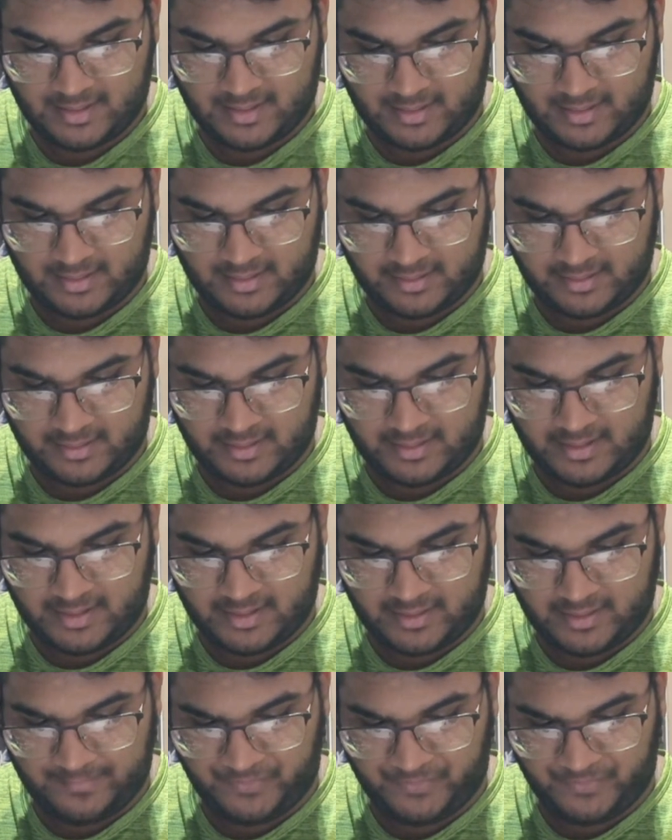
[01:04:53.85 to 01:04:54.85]

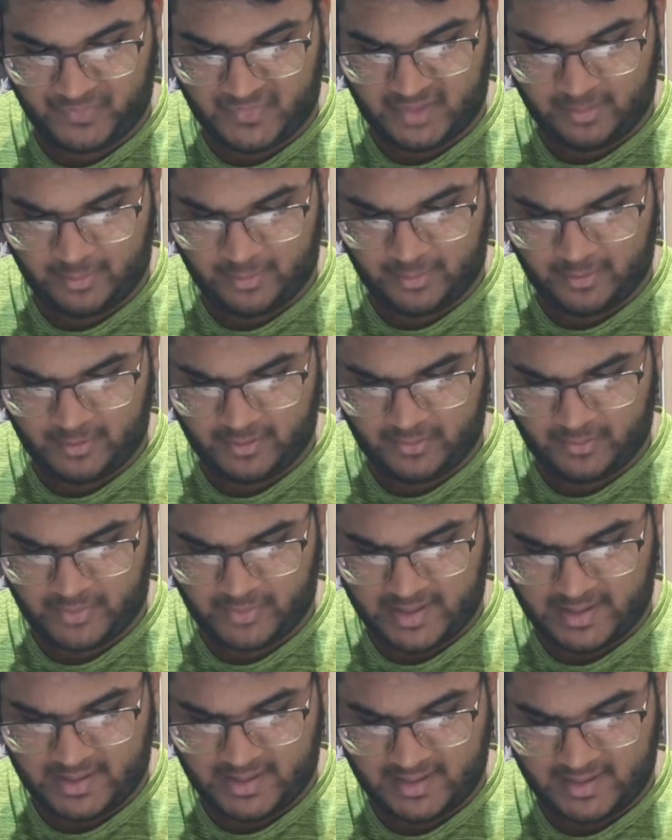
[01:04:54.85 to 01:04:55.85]
The moment
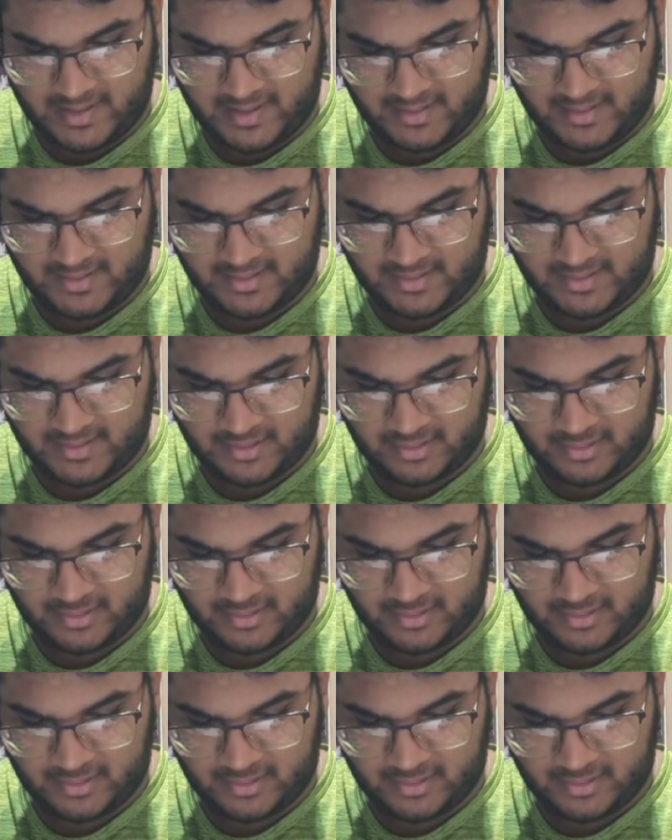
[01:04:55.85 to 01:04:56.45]
when he's